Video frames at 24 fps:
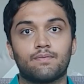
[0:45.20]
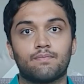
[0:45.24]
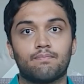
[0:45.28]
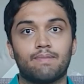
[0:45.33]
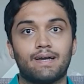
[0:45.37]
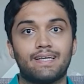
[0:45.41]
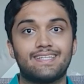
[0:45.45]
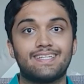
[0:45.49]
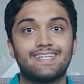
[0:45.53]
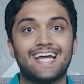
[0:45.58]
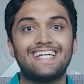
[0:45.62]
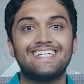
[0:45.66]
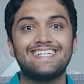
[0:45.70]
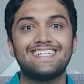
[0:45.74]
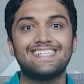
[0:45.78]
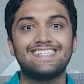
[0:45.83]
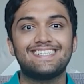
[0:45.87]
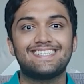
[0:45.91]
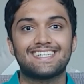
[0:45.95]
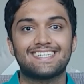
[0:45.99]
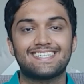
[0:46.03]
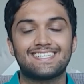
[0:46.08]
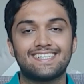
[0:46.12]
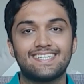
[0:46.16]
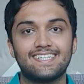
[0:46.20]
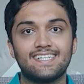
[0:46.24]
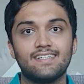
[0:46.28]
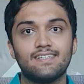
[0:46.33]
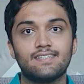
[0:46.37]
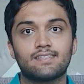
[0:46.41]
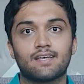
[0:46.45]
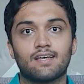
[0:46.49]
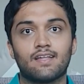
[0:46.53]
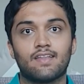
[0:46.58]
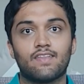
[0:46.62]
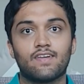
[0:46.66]
By the
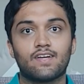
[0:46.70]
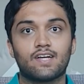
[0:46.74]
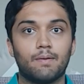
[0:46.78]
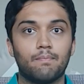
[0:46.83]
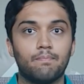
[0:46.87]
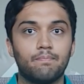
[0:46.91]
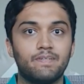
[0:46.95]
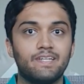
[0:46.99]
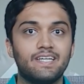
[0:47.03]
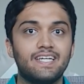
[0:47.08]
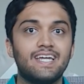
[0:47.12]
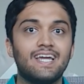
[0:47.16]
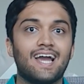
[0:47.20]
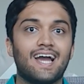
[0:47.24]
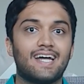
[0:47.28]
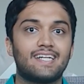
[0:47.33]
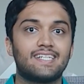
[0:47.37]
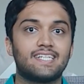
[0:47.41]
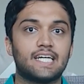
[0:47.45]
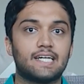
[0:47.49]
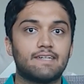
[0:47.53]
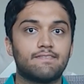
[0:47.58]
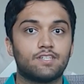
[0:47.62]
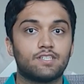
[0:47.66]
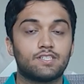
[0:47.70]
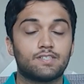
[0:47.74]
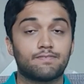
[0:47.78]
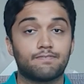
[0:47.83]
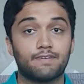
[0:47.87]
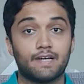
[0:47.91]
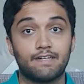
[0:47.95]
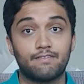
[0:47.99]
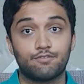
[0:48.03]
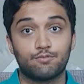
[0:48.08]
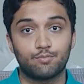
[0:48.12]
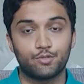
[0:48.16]
1960s, the company had
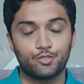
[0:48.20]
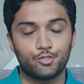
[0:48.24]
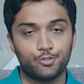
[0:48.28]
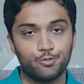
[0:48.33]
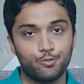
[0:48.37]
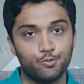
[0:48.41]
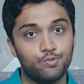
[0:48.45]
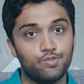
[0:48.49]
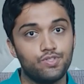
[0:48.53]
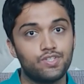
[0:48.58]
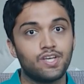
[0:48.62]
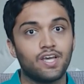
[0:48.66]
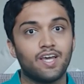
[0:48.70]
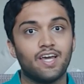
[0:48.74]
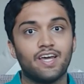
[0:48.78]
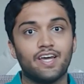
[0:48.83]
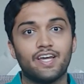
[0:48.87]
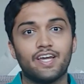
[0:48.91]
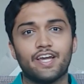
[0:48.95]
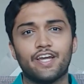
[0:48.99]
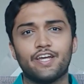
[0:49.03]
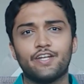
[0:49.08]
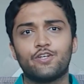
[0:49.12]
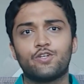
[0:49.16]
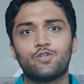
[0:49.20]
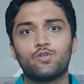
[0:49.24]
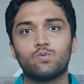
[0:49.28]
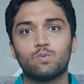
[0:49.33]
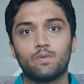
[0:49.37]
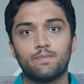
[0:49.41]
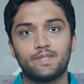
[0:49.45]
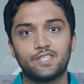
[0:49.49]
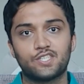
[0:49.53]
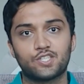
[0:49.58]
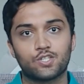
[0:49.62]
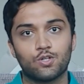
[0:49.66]
diversified from shoes into
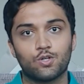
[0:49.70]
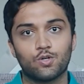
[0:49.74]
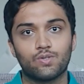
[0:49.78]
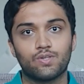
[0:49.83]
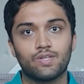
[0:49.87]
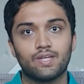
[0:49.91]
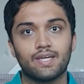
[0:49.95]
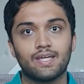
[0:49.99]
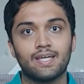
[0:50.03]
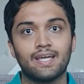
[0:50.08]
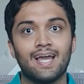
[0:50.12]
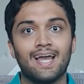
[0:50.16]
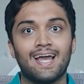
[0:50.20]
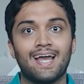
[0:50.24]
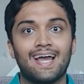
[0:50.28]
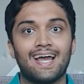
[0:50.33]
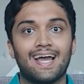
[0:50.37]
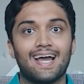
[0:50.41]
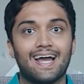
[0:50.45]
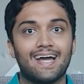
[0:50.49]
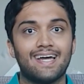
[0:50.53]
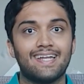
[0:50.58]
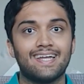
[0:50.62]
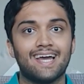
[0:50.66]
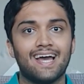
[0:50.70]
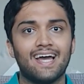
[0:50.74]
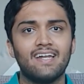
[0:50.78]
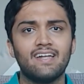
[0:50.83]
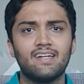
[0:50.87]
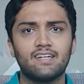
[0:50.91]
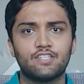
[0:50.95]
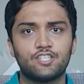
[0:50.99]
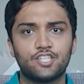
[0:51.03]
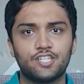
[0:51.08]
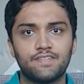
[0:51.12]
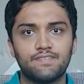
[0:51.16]
women's clothing and had
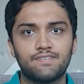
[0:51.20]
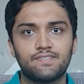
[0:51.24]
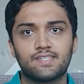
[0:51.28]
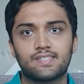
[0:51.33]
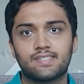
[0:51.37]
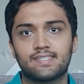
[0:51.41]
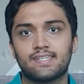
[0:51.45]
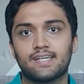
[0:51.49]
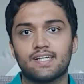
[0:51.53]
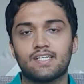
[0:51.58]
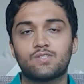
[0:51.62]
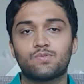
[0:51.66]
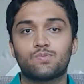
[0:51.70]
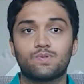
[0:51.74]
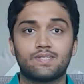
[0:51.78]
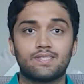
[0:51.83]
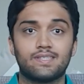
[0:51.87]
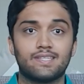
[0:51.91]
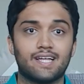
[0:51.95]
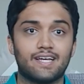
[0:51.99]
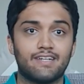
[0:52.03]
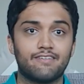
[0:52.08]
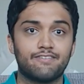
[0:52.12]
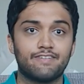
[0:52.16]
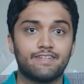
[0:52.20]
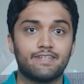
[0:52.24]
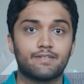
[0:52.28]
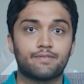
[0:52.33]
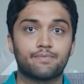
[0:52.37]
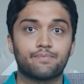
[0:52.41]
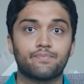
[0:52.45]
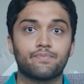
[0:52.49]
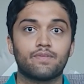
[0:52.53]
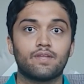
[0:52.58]
achieved success within that field.